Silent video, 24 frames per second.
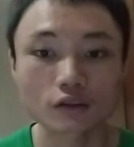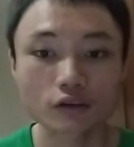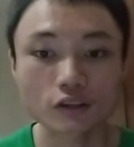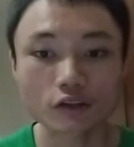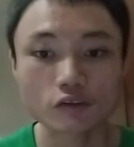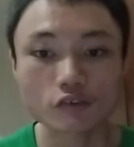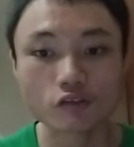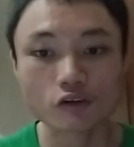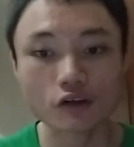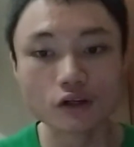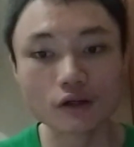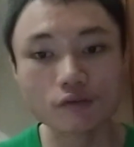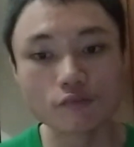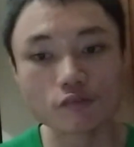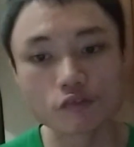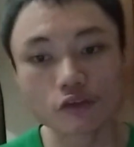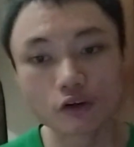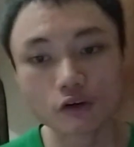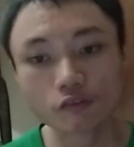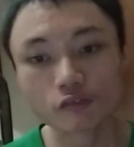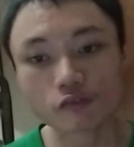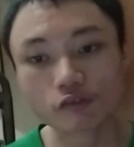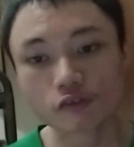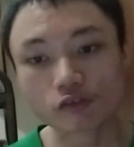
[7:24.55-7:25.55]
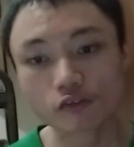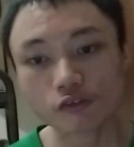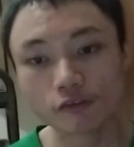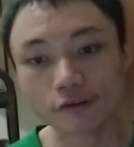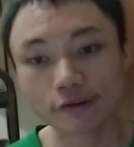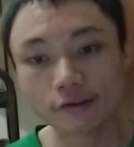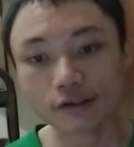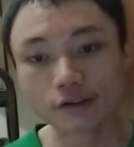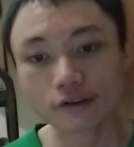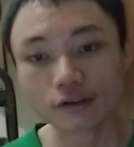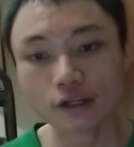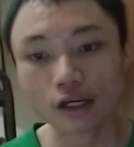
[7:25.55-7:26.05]
The terms of
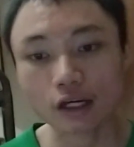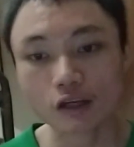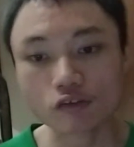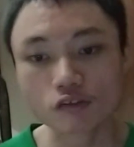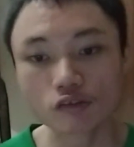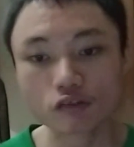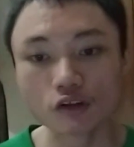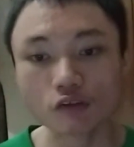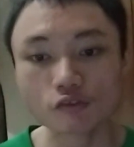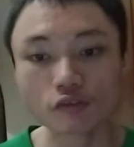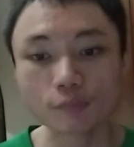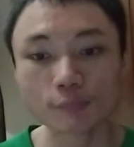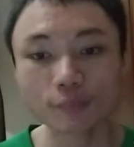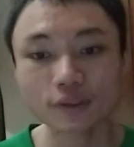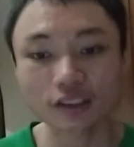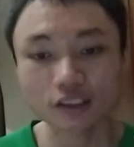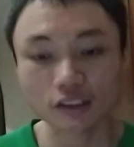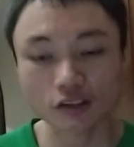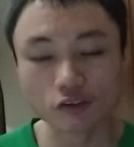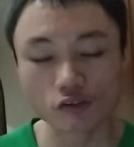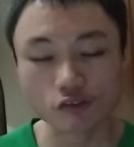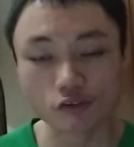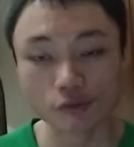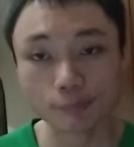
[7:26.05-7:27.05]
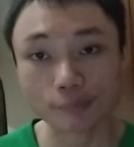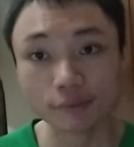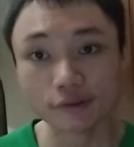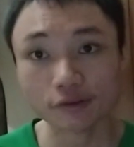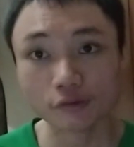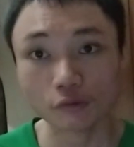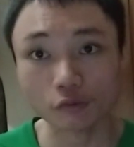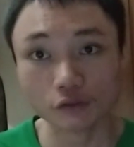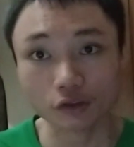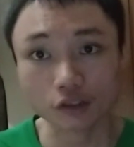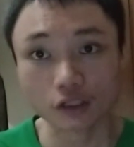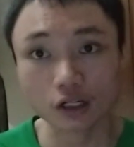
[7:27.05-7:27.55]
shrink has different meanings
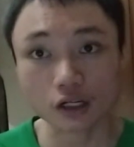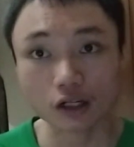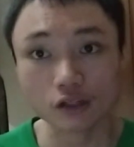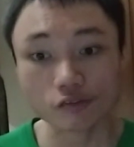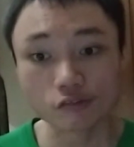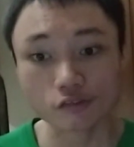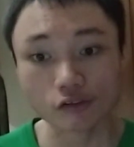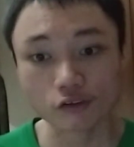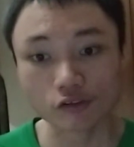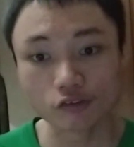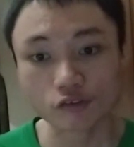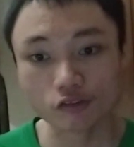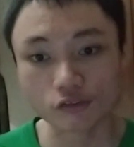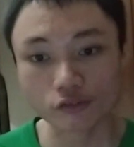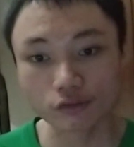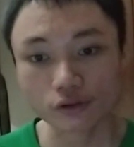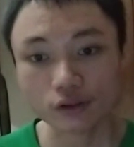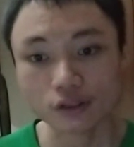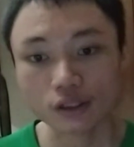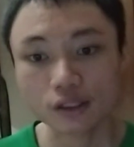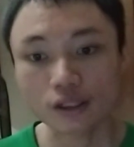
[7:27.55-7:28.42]
depending on the context.